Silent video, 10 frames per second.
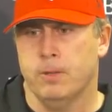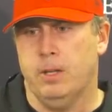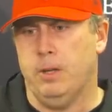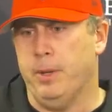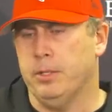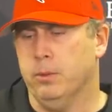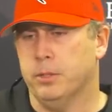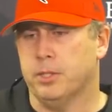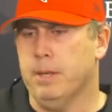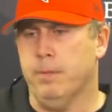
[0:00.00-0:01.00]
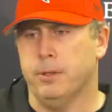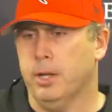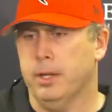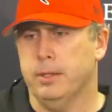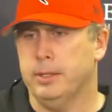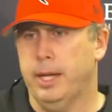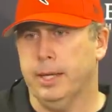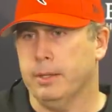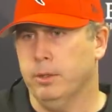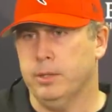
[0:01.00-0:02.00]
It depends on what scheme they're trying to
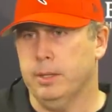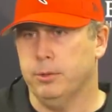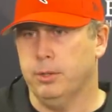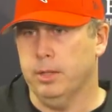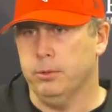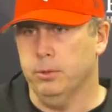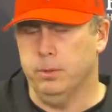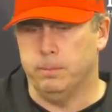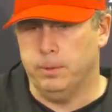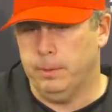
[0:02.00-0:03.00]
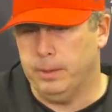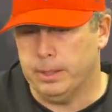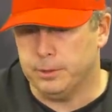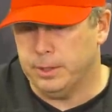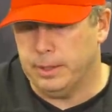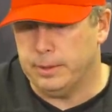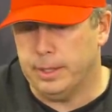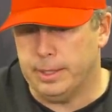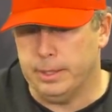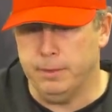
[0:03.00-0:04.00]
attack and what teams are trying to do to them. I mean, like I said, they,
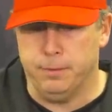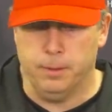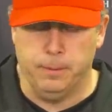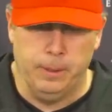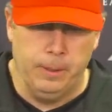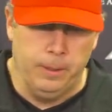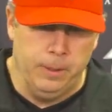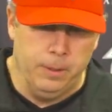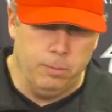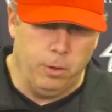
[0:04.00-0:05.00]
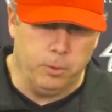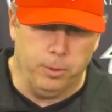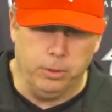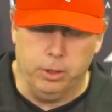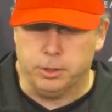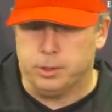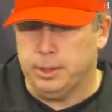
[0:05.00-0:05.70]
they can give you multiple looks.